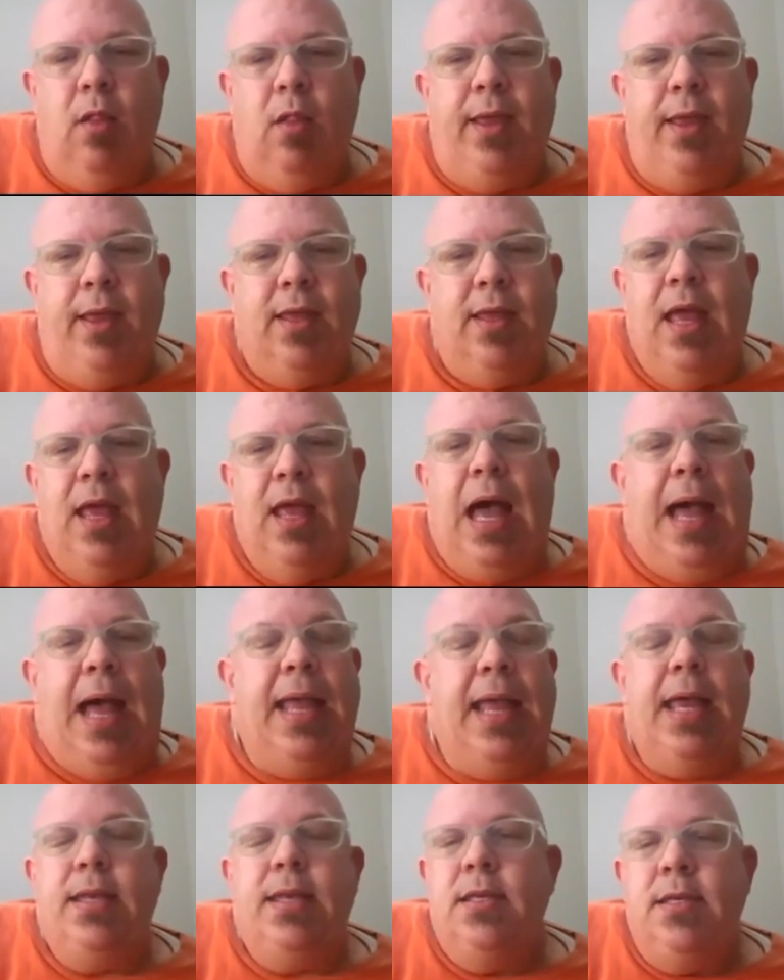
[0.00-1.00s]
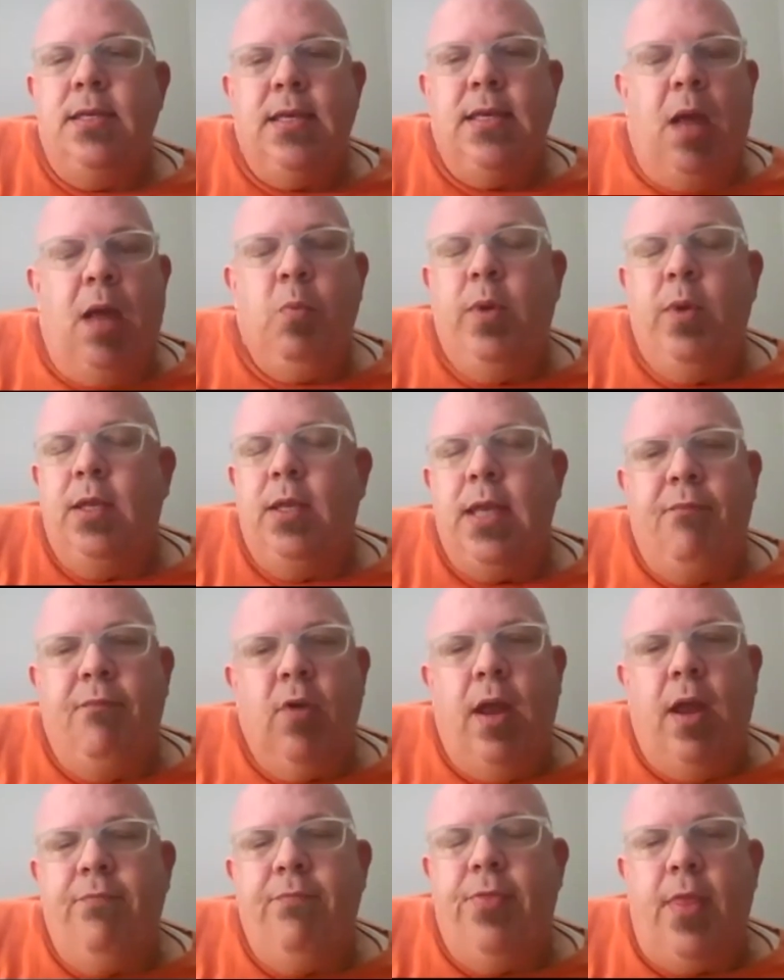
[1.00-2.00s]
Like I would never
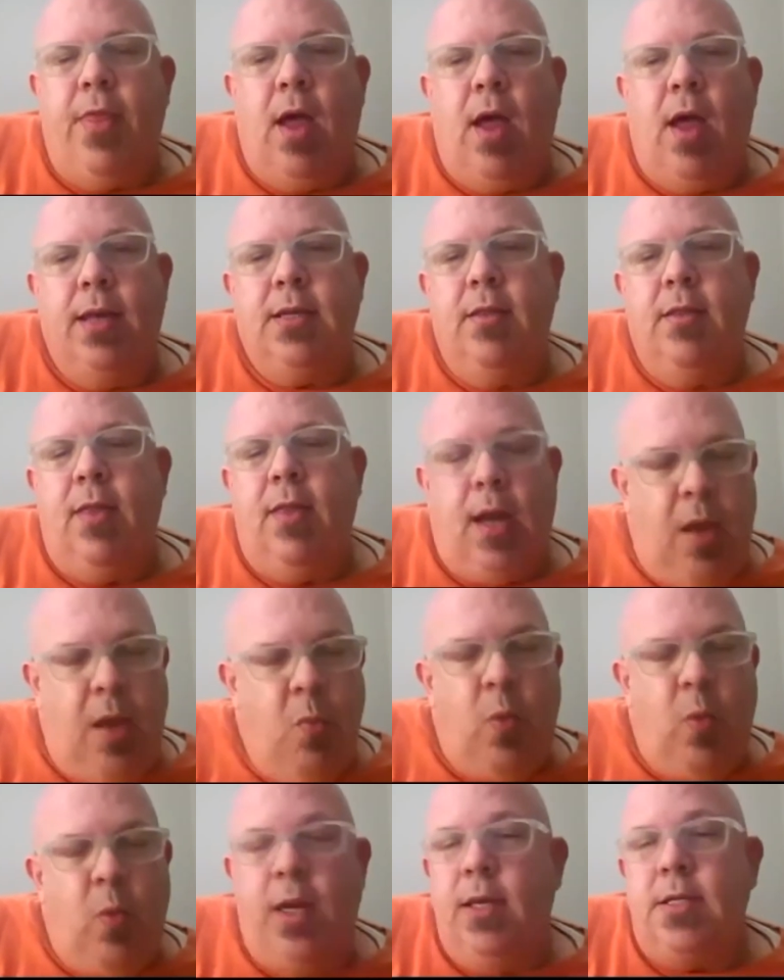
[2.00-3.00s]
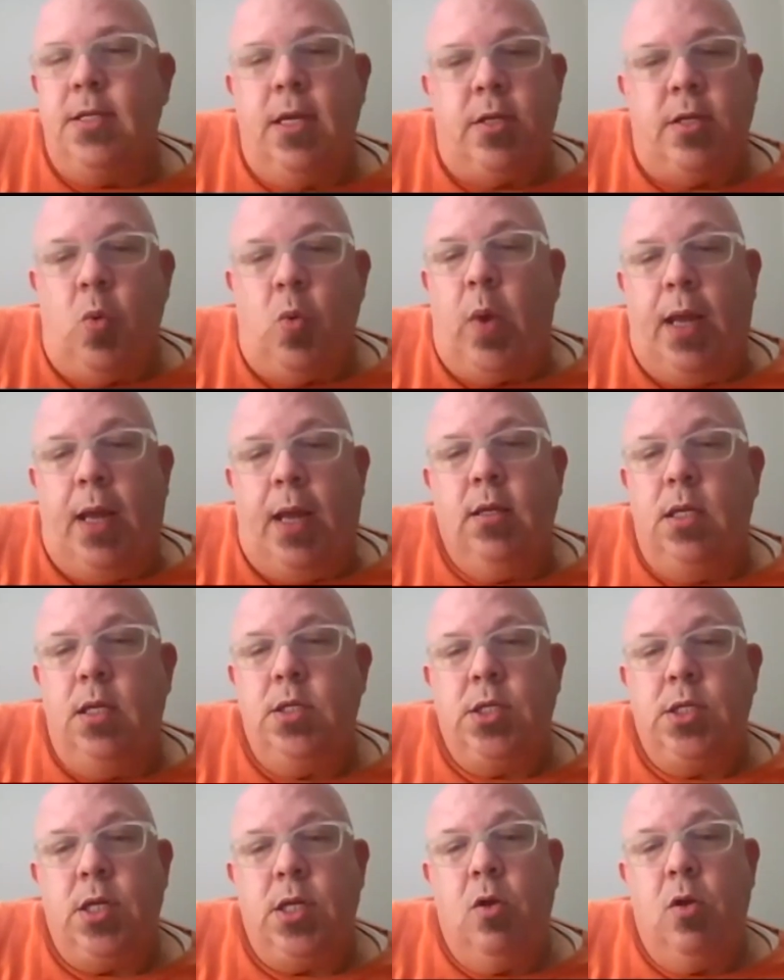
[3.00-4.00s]
have thought that I wanted to direct a
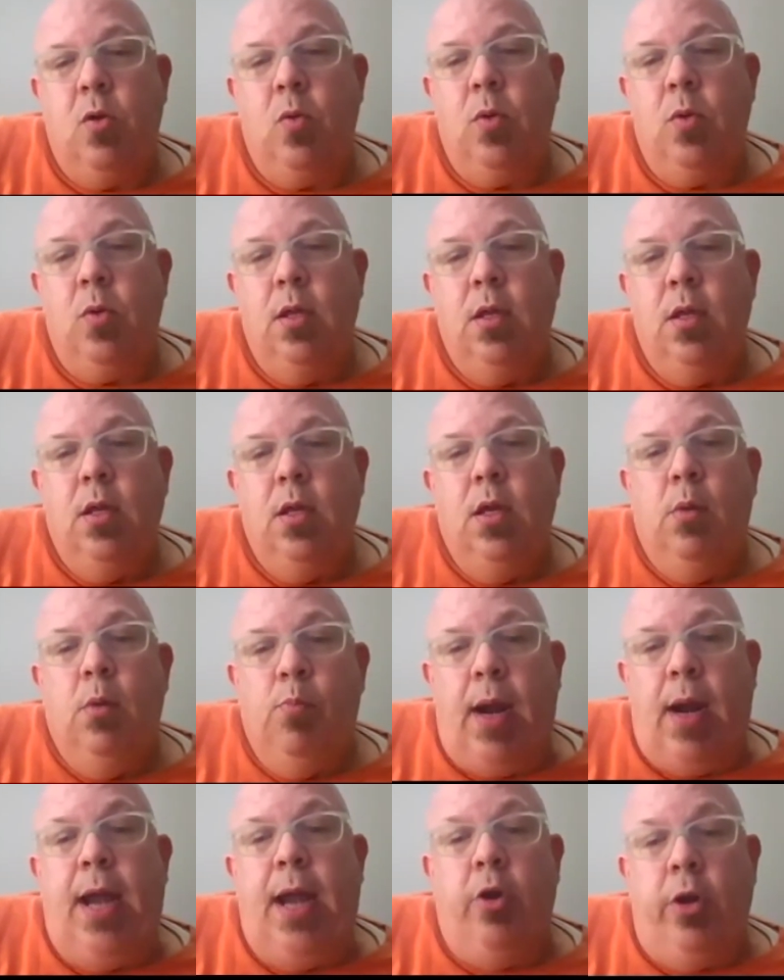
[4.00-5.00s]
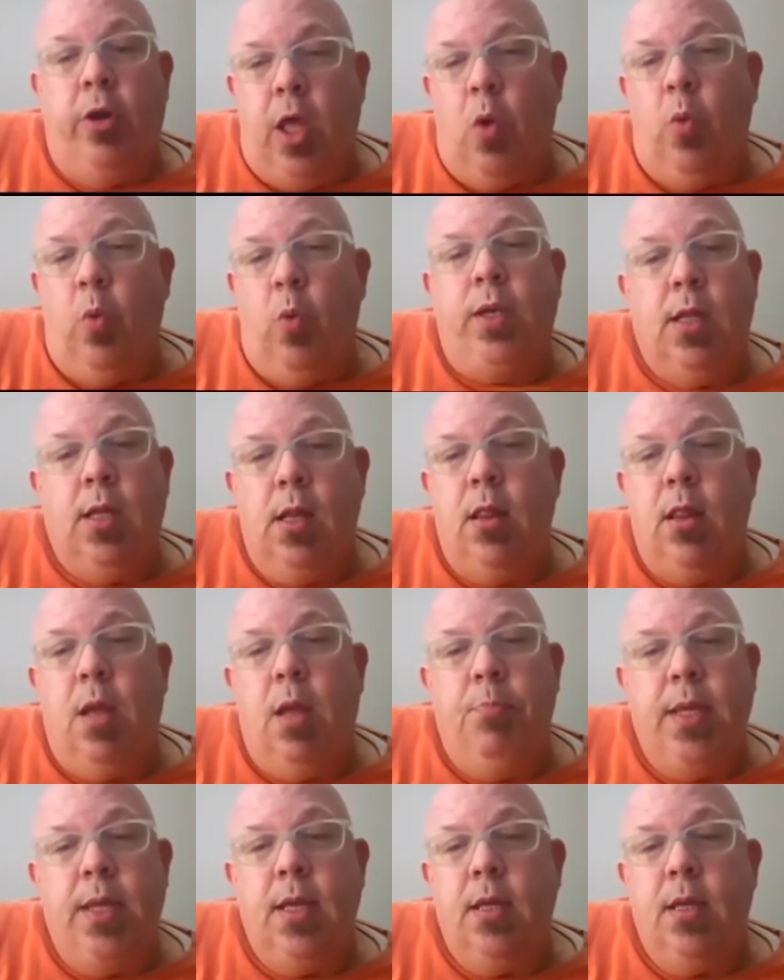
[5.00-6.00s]
show prior to going to
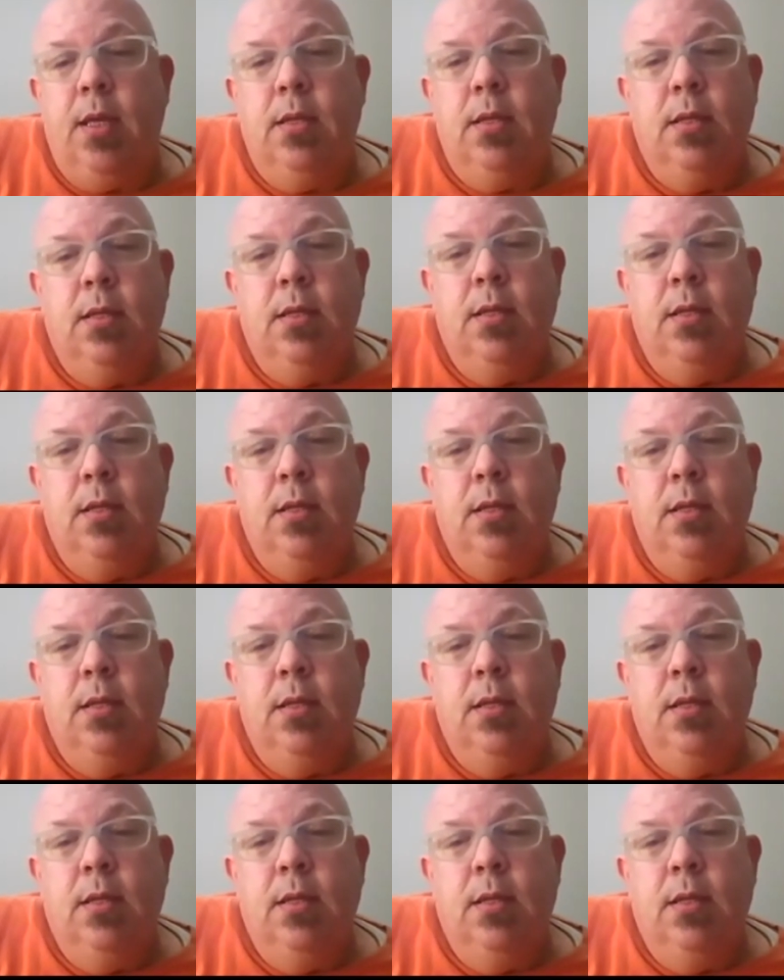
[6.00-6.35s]
Columbia.